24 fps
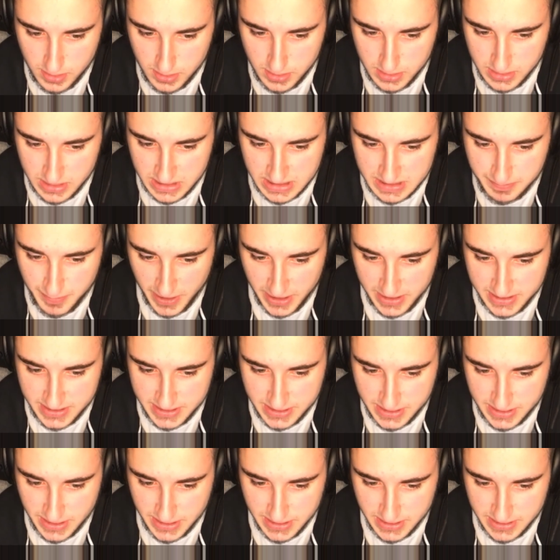Despite
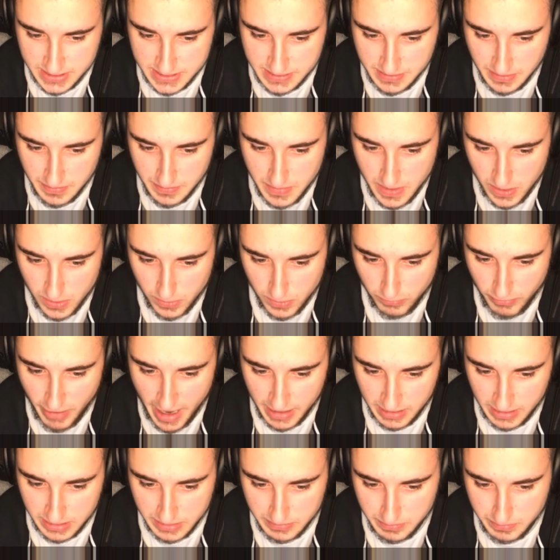Sheila's
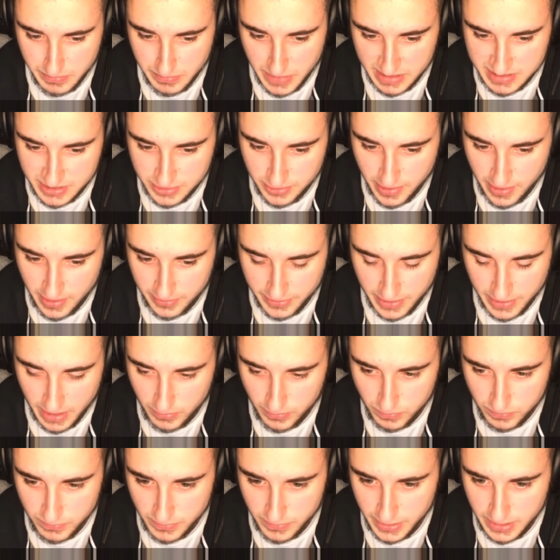erratic mental health, I
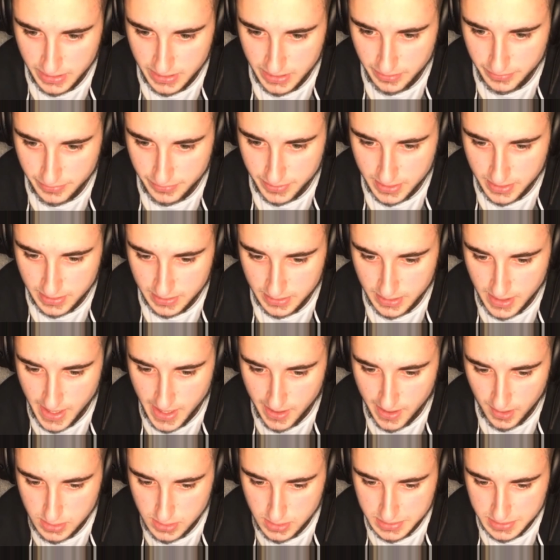really don't
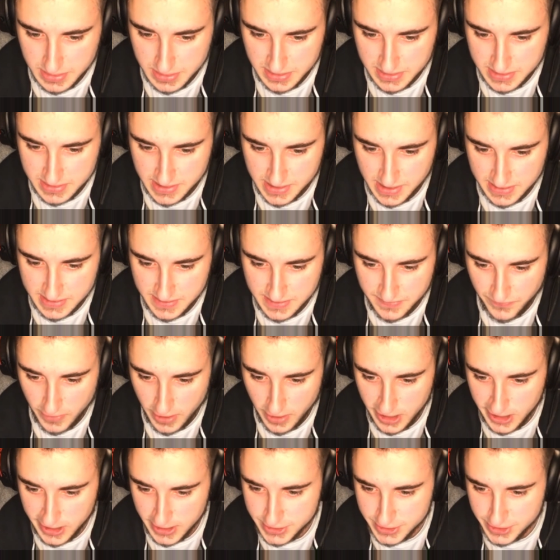care.
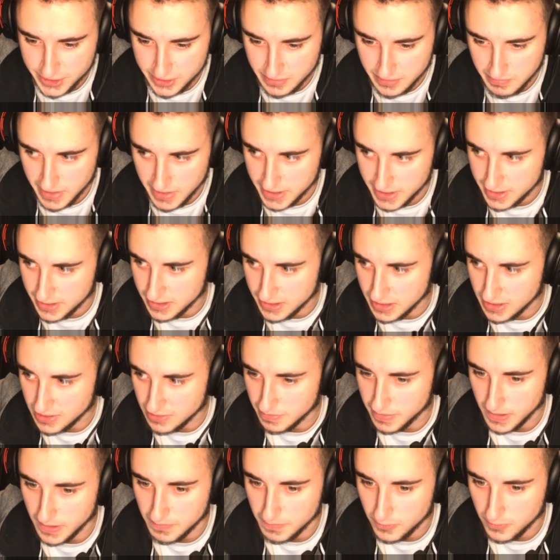Schizophrenia shouldn't make you kill
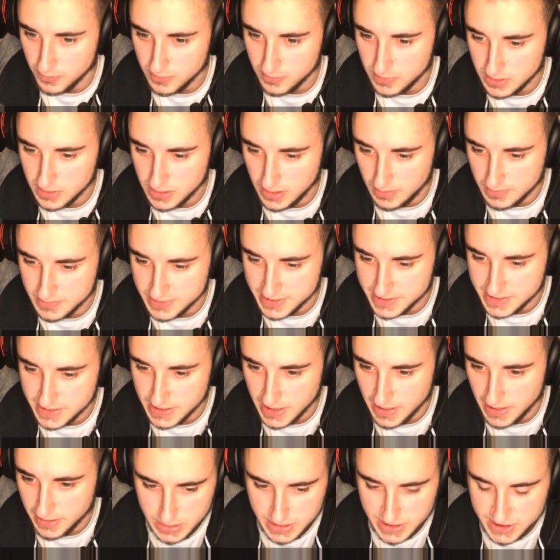people. I'm just
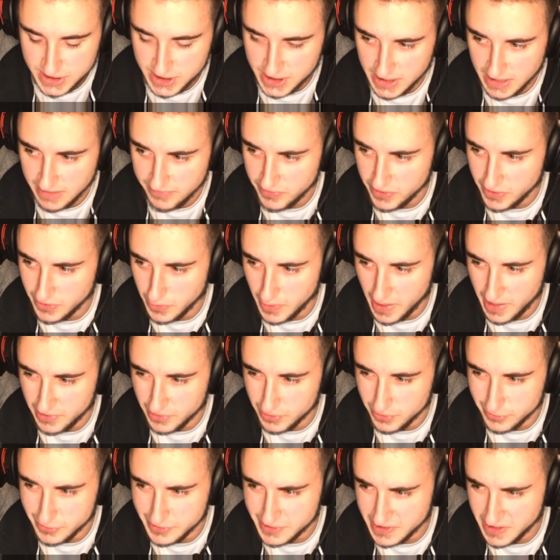saying. Does she even know how to
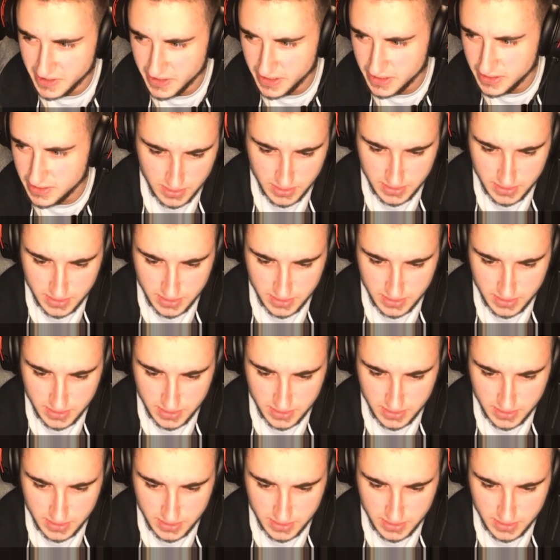use a gun?